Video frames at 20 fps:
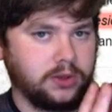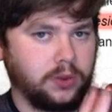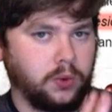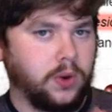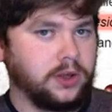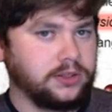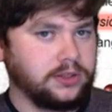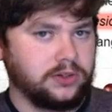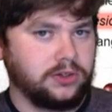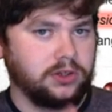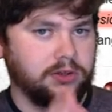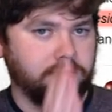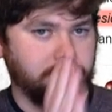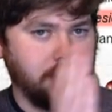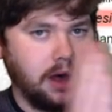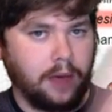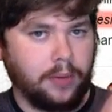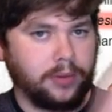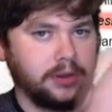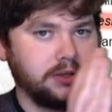It wasn't just
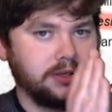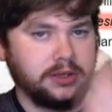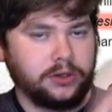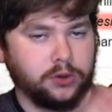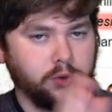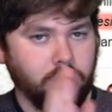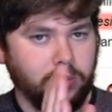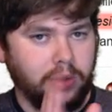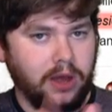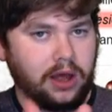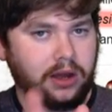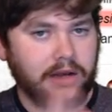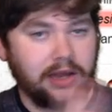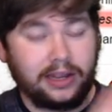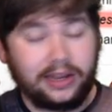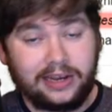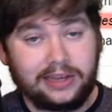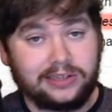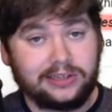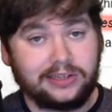popping us into a block
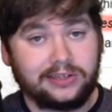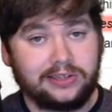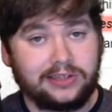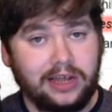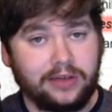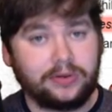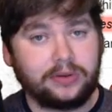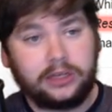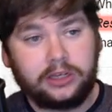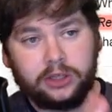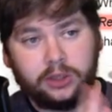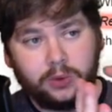like it is in 7.